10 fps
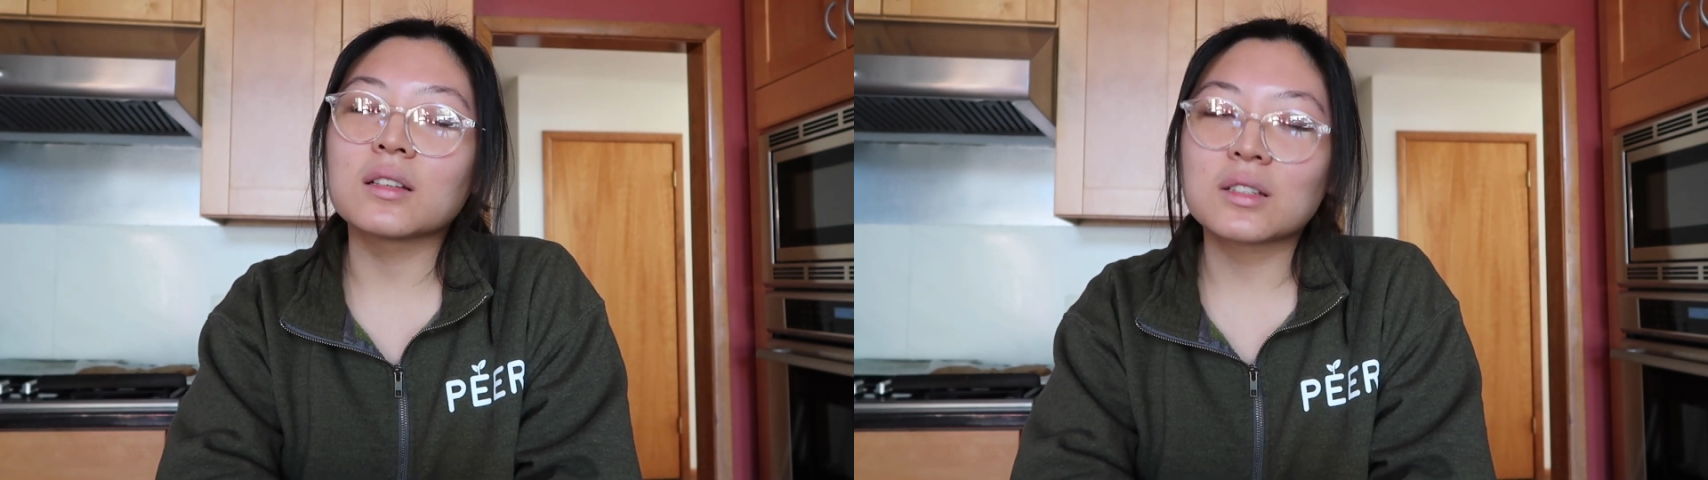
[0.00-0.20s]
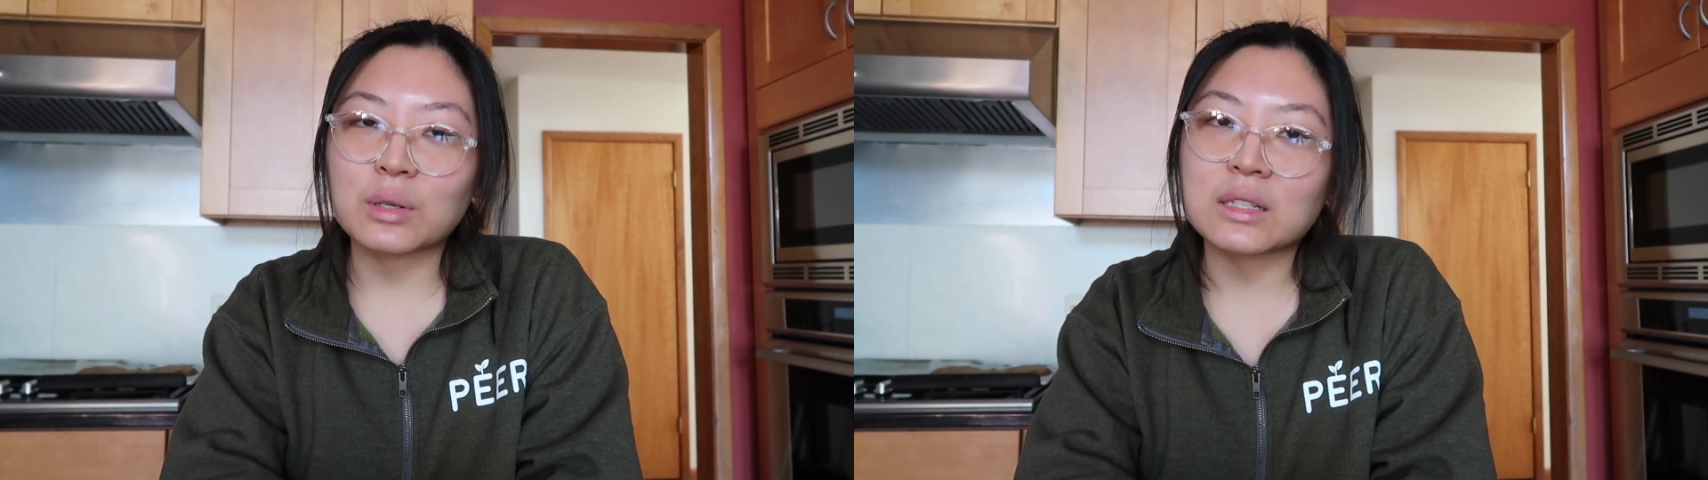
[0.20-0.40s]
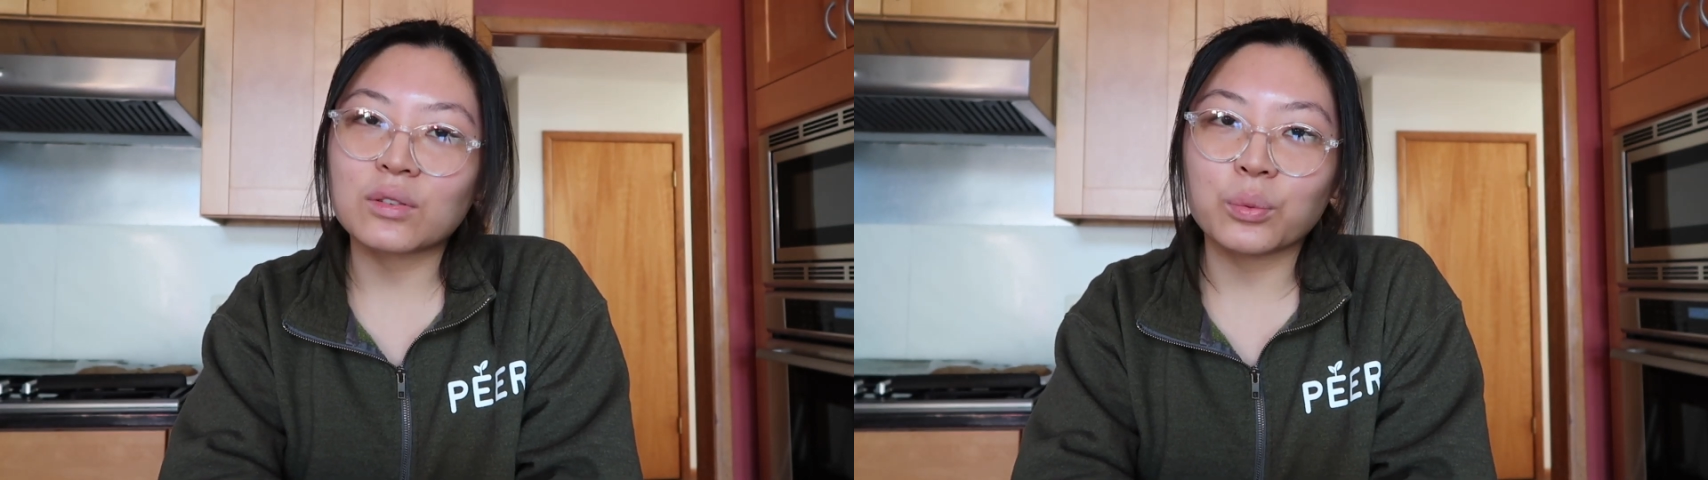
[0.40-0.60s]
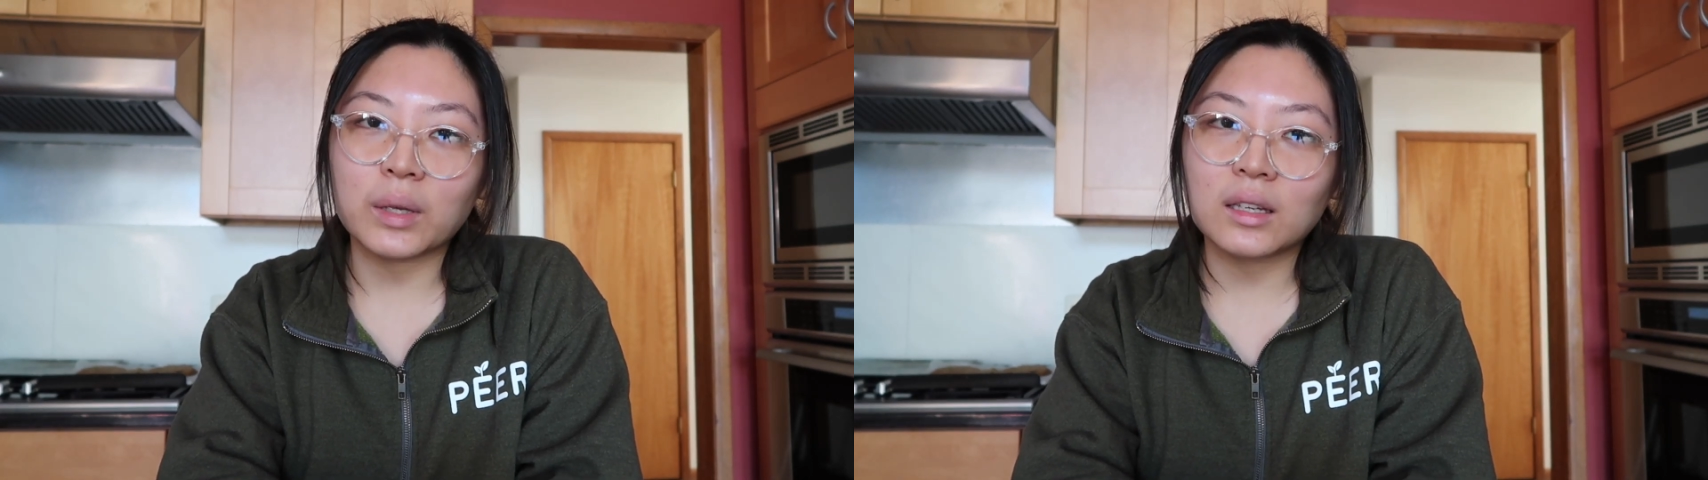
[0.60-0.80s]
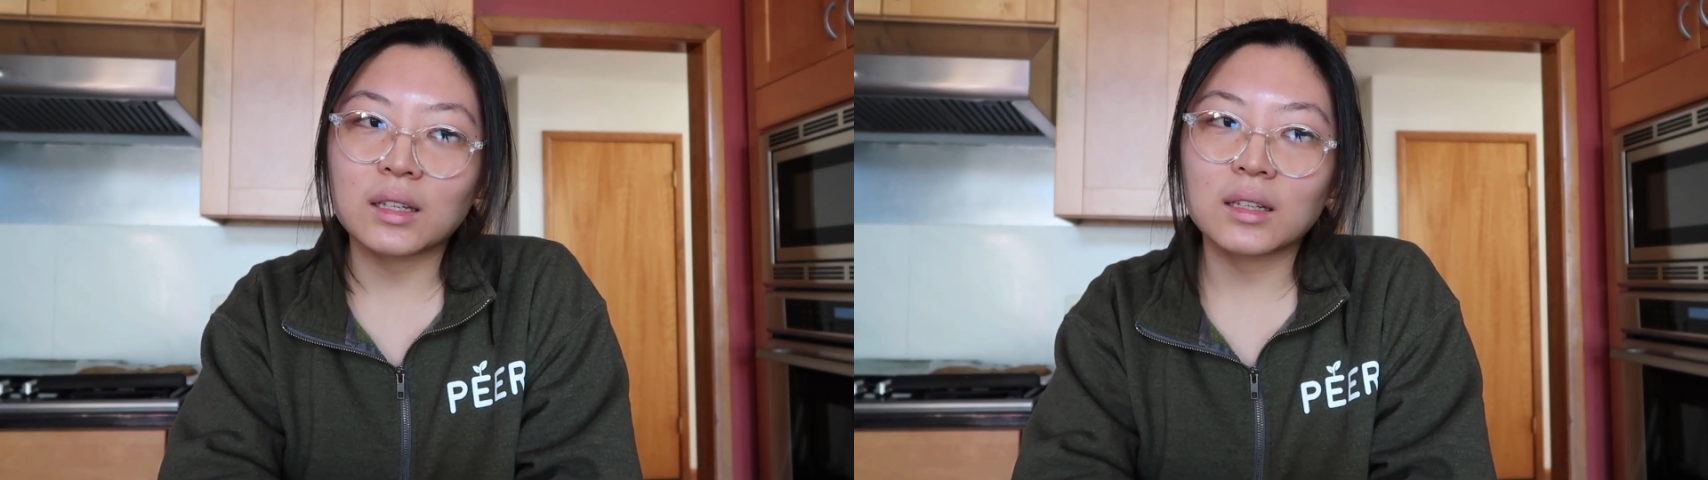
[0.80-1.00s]
a stressful
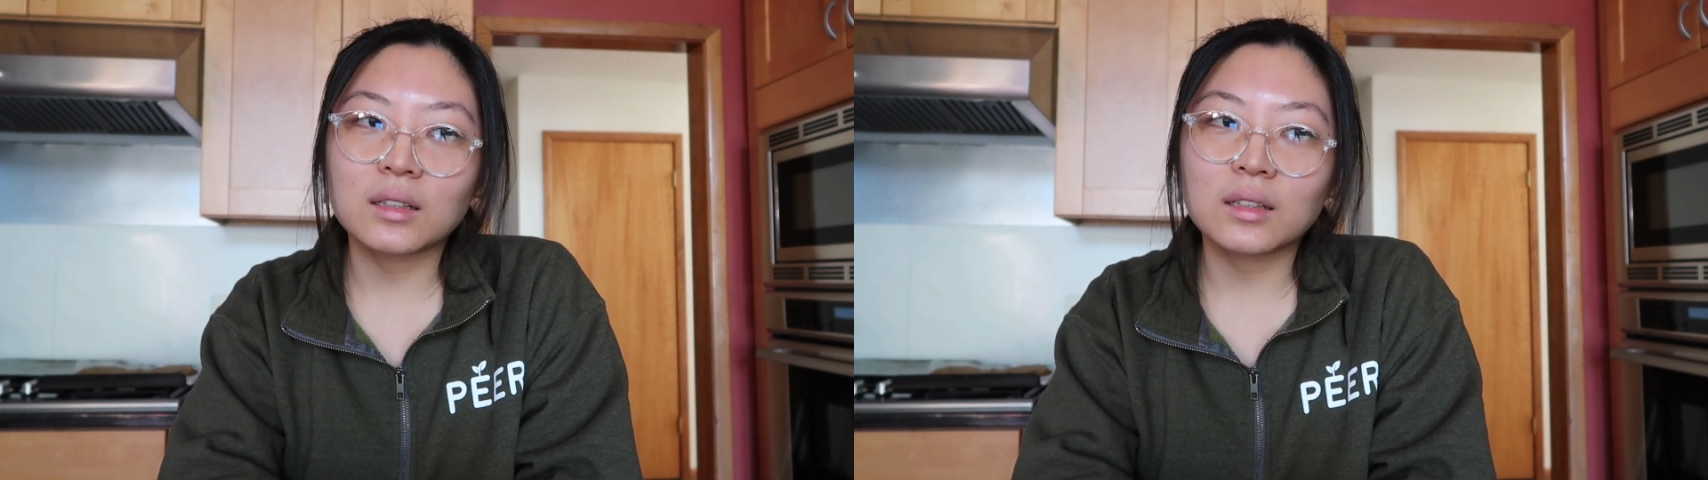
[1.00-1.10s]
week,